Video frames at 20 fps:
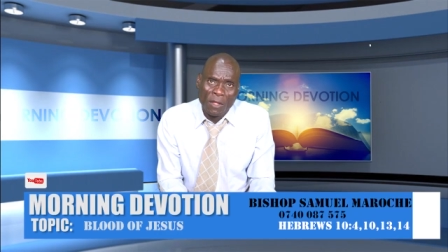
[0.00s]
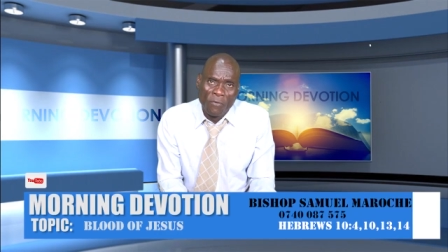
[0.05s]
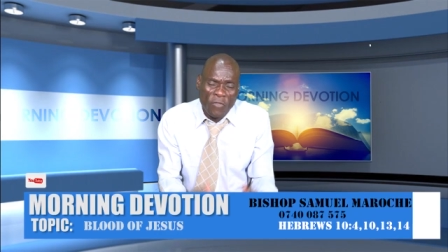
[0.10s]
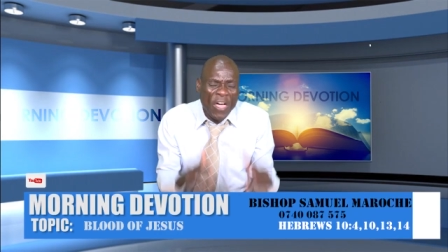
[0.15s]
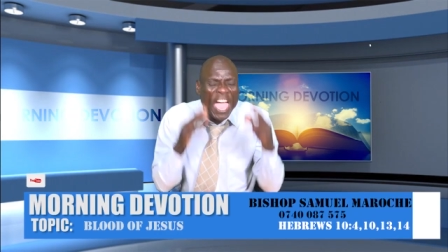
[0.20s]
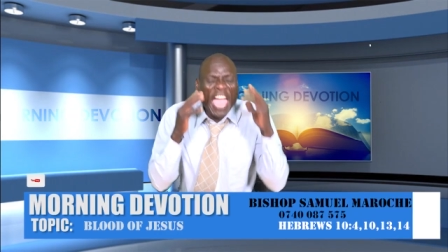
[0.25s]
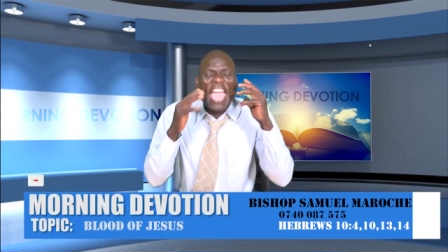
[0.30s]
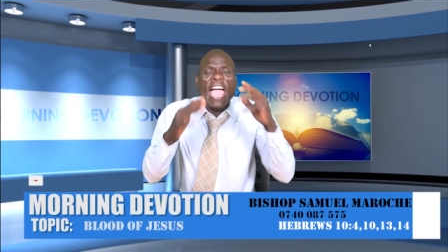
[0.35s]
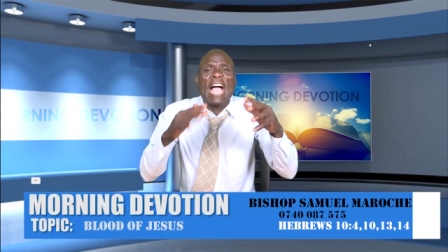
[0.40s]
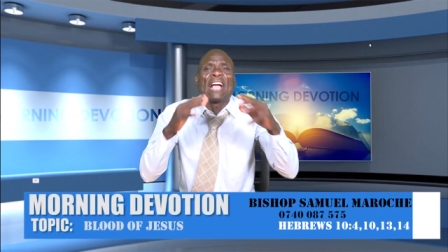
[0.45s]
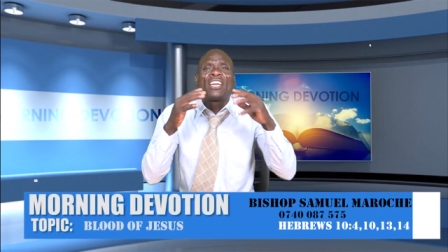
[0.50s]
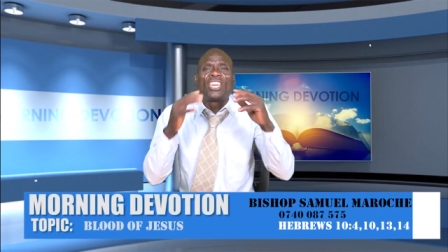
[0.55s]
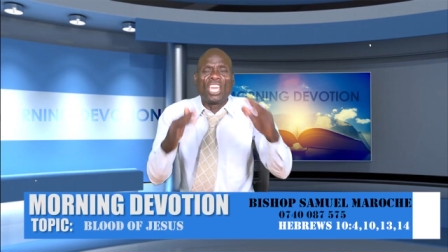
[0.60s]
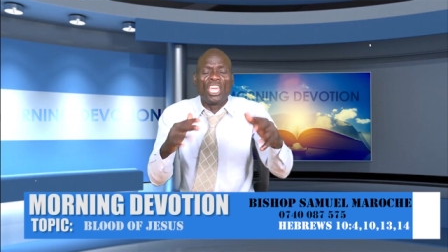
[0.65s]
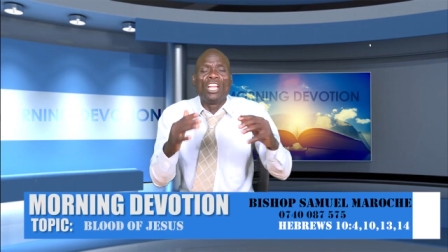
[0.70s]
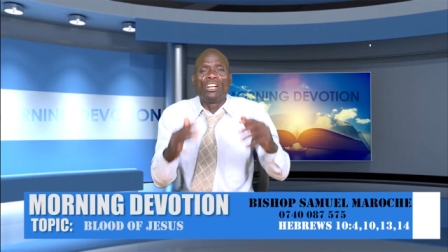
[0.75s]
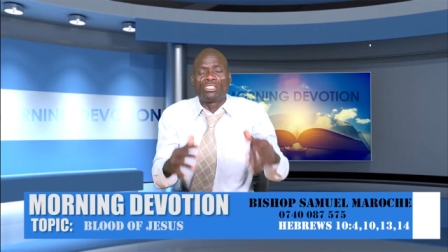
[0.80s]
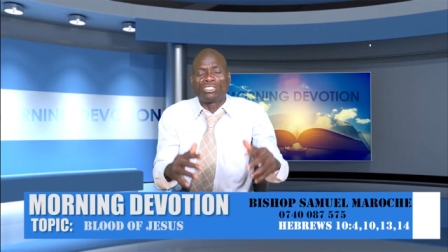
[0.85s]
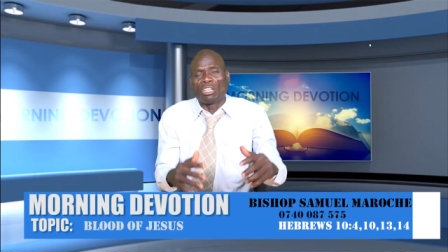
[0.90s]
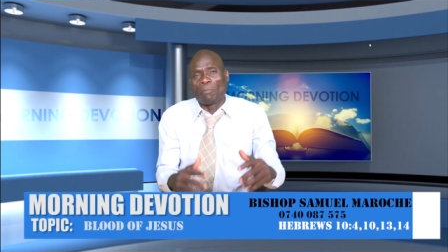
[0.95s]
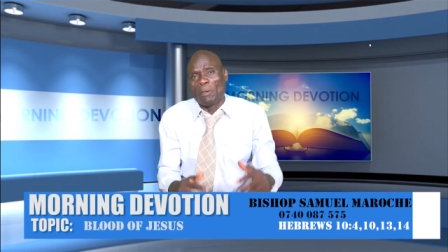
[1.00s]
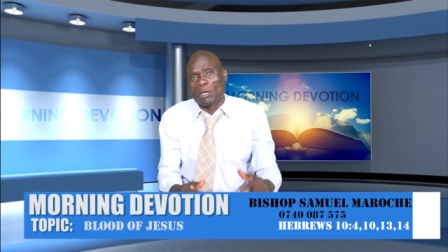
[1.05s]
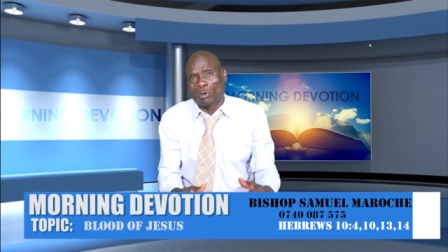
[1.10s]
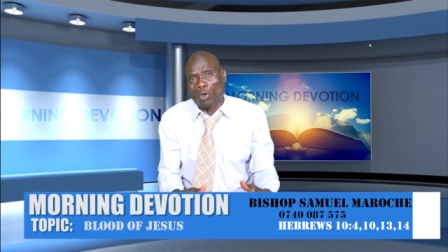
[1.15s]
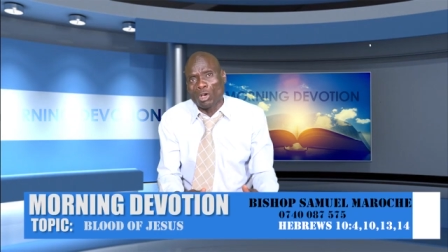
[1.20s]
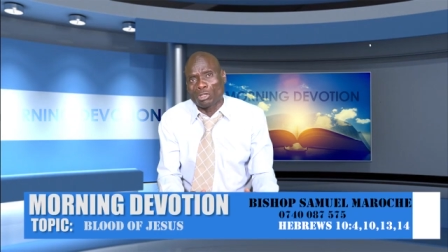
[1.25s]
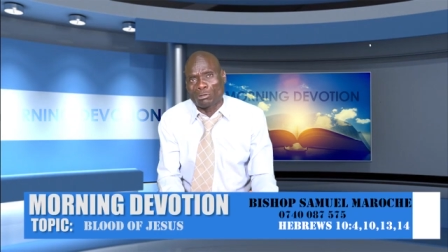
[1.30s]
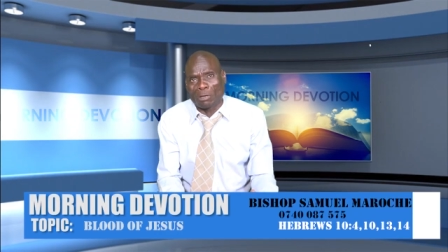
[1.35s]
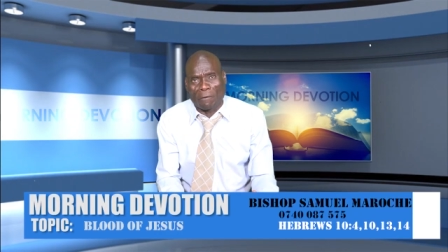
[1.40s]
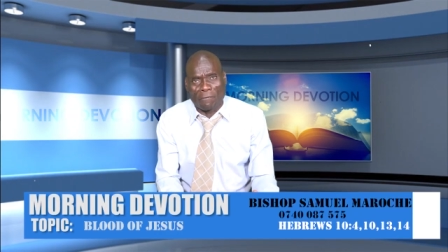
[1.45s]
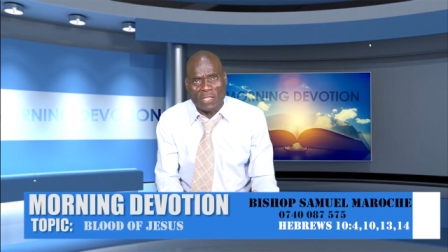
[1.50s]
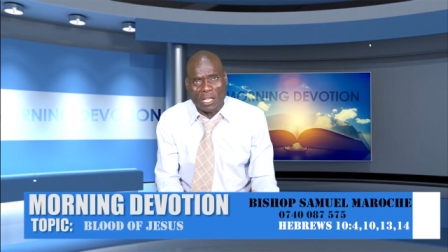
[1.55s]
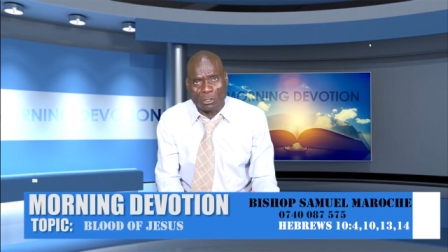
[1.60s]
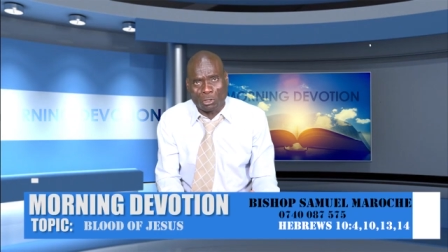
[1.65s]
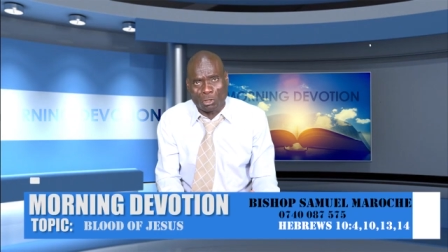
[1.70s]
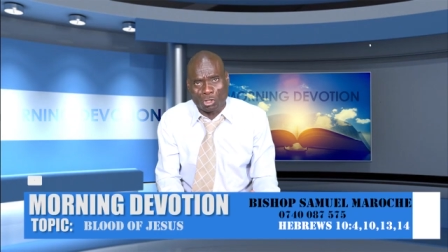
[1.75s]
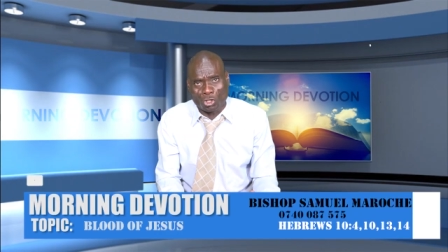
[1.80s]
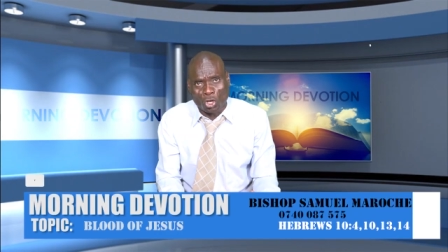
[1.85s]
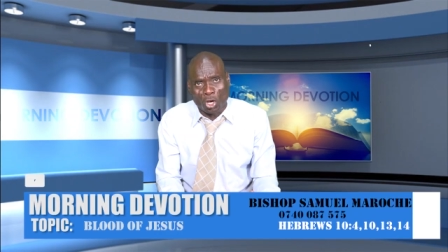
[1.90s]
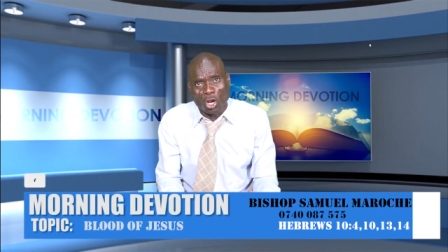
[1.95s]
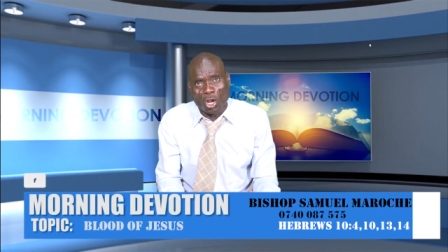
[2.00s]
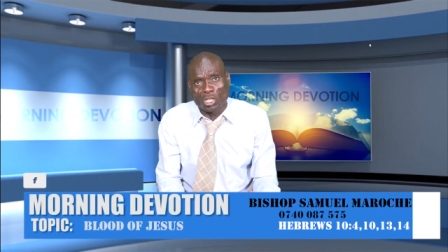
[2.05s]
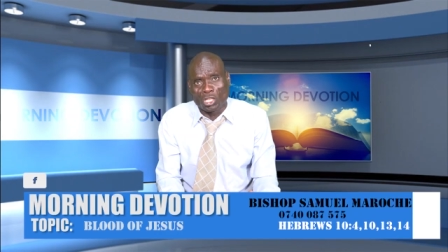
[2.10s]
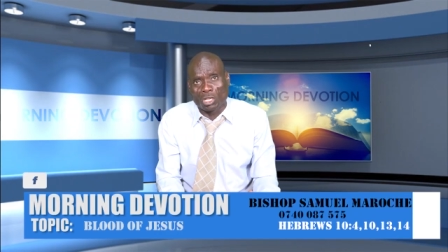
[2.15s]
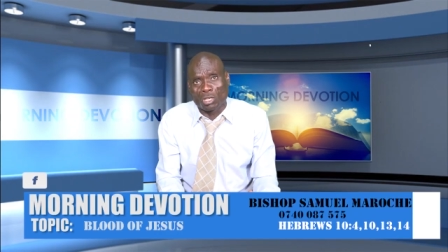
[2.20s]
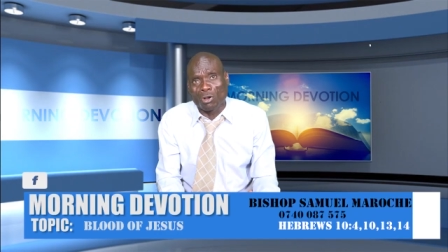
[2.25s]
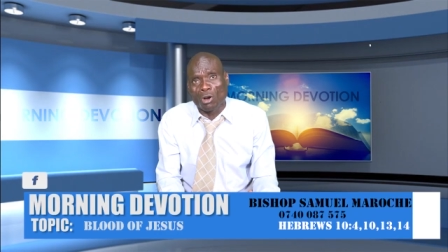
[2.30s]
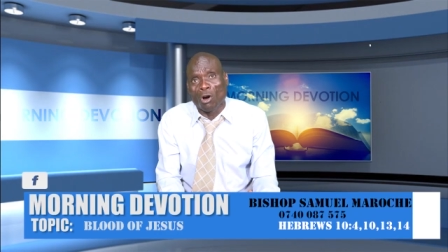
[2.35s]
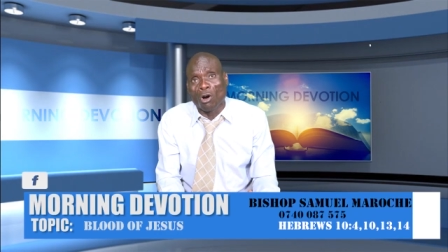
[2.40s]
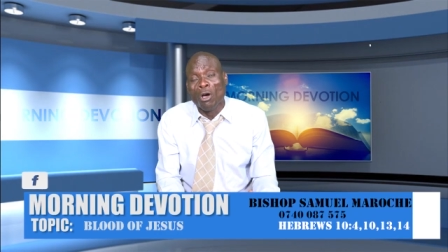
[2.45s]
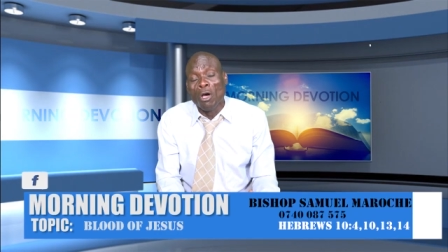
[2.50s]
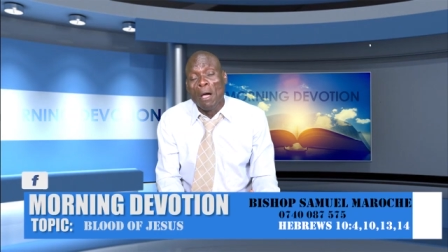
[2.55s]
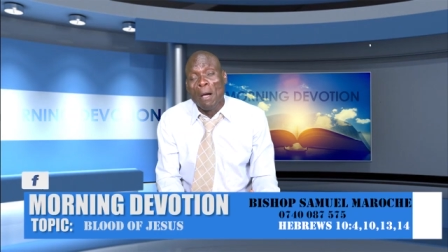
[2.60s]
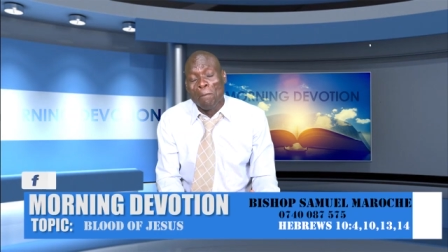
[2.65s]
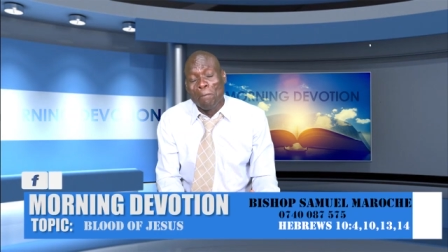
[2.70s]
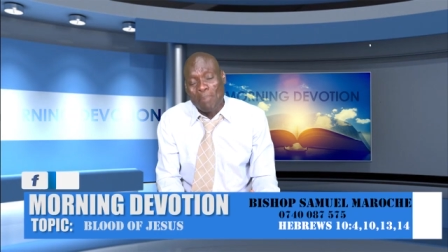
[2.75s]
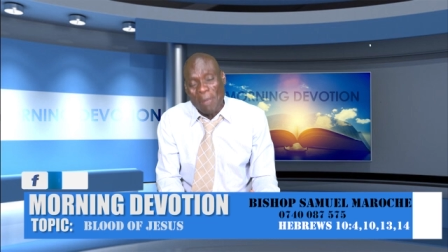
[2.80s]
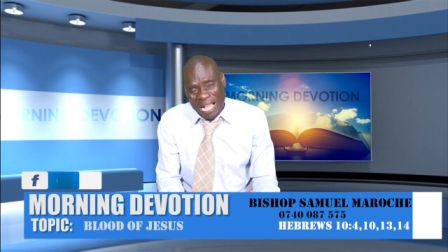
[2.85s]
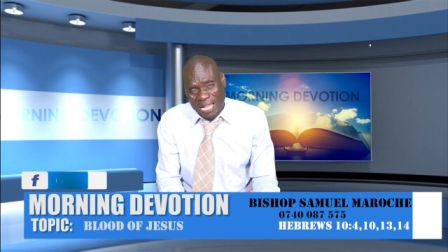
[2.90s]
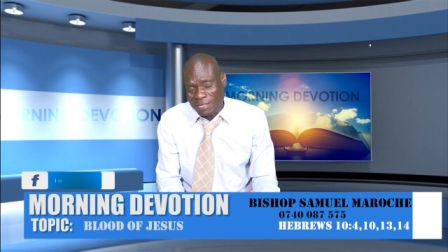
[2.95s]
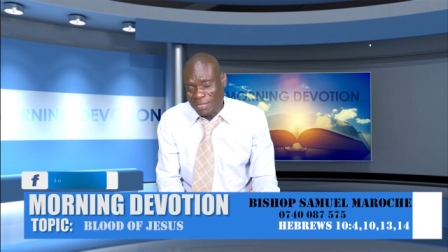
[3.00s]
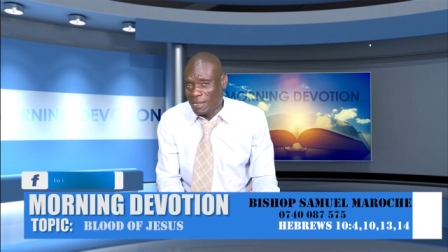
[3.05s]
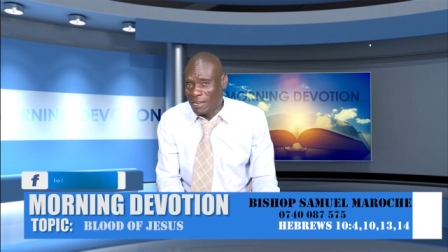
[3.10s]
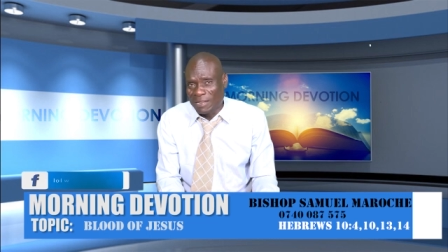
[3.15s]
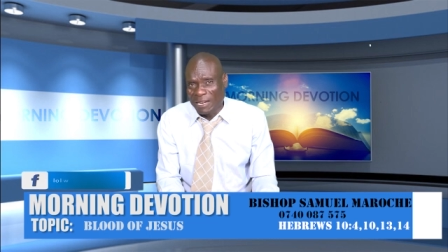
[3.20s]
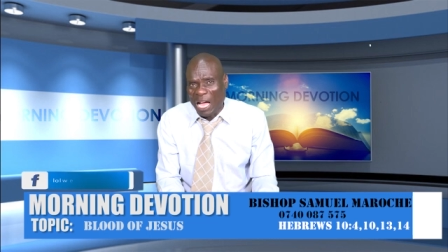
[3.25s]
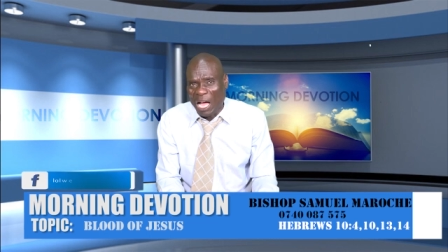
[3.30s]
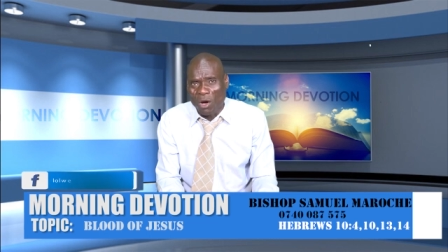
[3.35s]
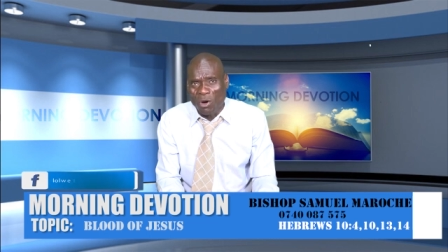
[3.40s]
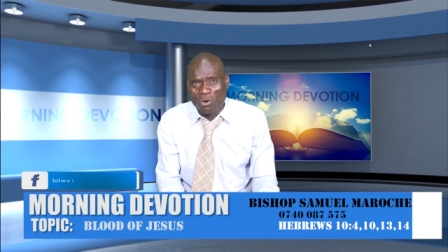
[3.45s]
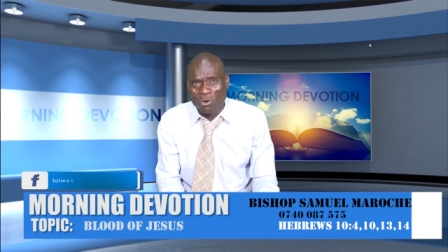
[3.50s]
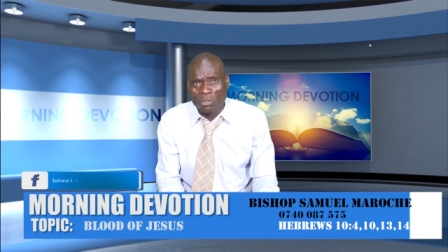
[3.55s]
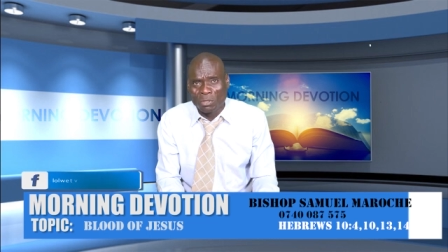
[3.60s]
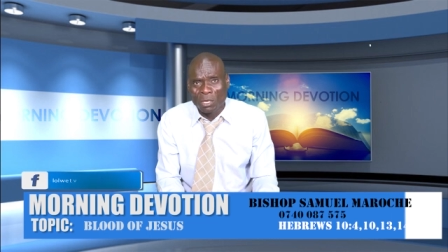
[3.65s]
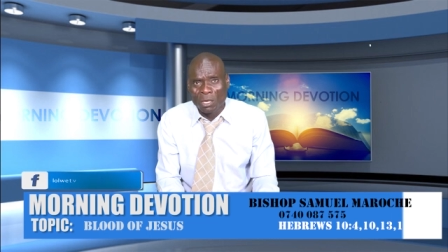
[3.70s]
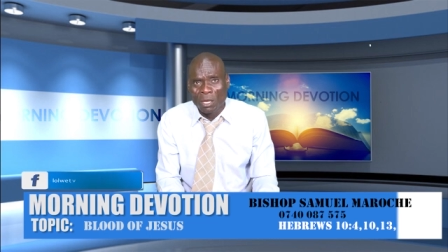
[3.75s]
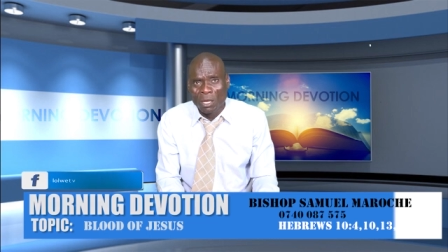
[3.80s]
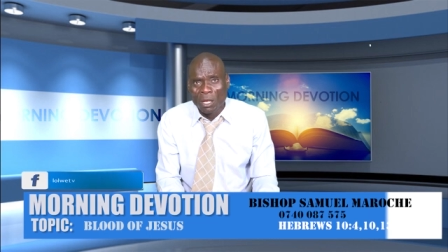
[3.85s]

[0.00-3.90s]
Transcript: They are guilty because of their sociological background.